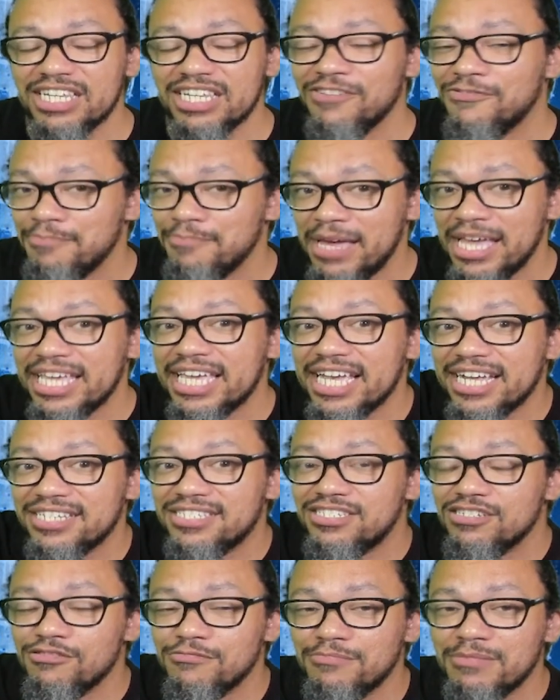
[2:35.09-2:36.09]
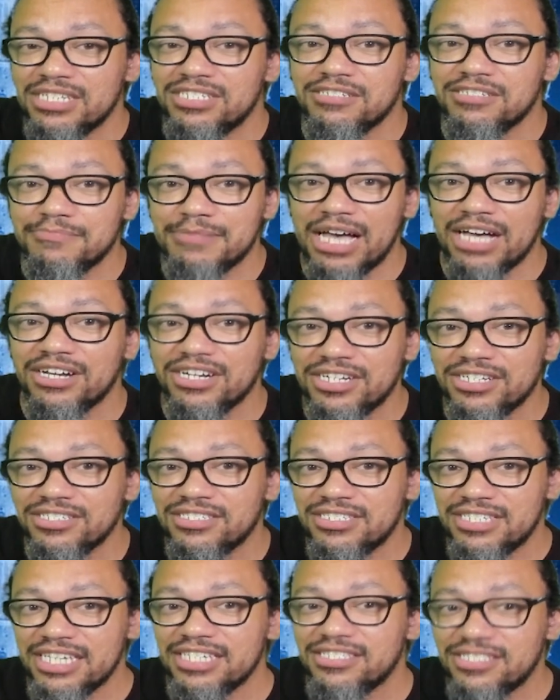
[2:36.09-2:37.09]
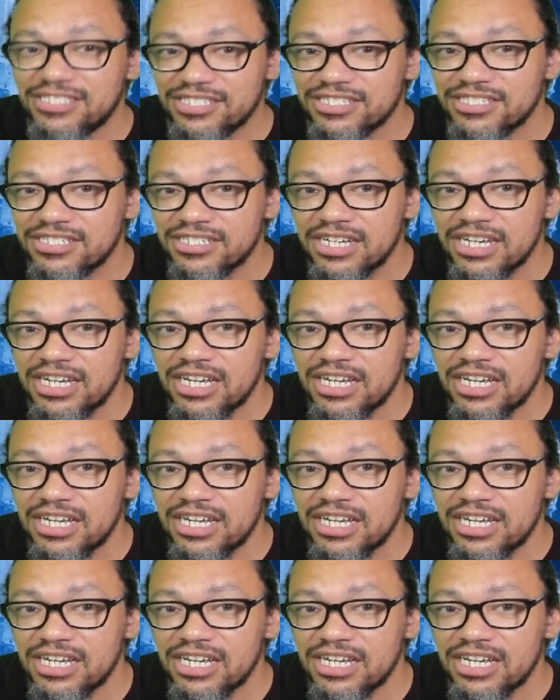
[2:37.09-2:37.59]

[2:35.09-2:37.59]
If May cared so much about her sister,